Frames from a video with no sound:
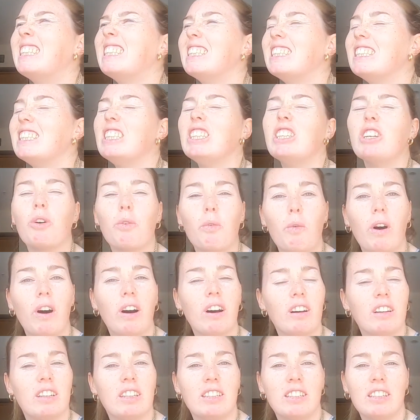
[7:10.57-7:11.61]
You know
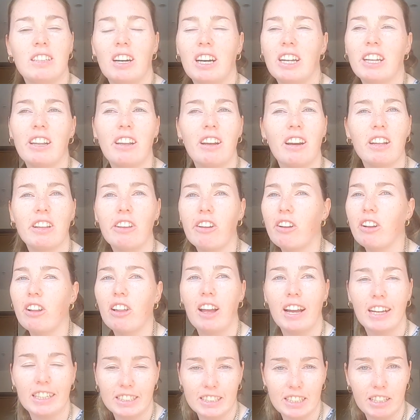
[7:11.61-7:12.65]
what? I don't
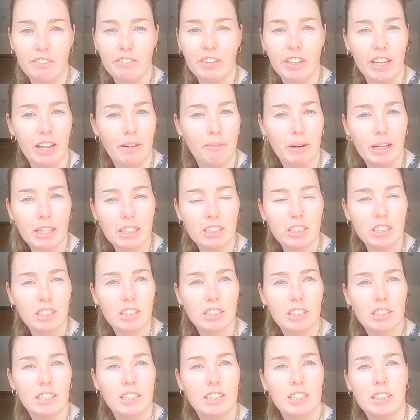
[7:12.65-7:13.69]
like TV that much.
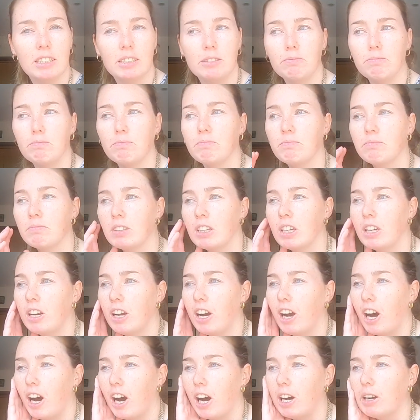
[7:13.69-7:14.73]
I'm
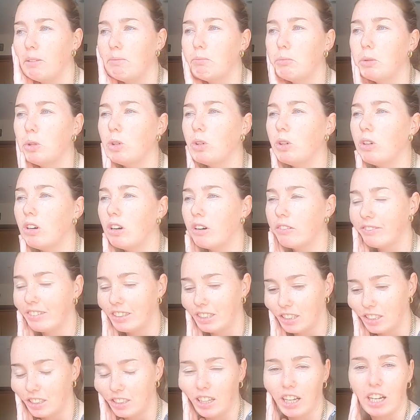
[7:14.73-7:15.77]
more of
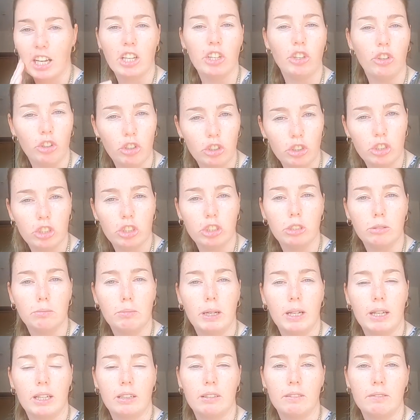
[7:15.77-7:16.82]
a
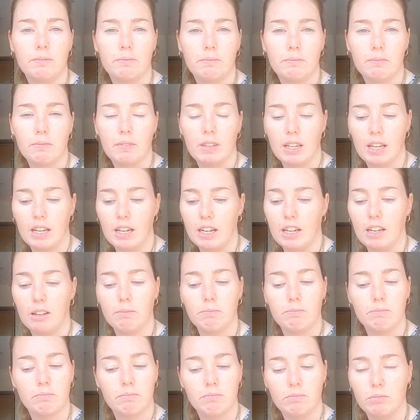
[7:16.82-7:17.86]
YouTuber,
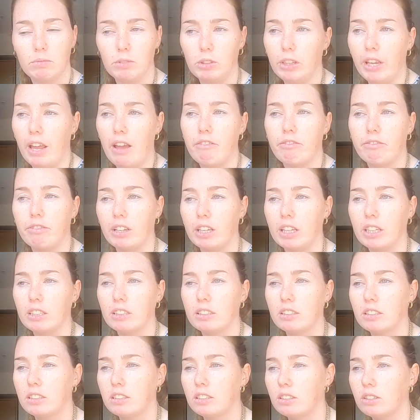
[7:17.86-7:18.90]

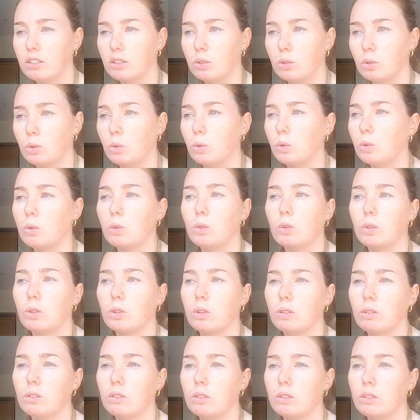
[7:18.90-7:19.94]
Netflix, or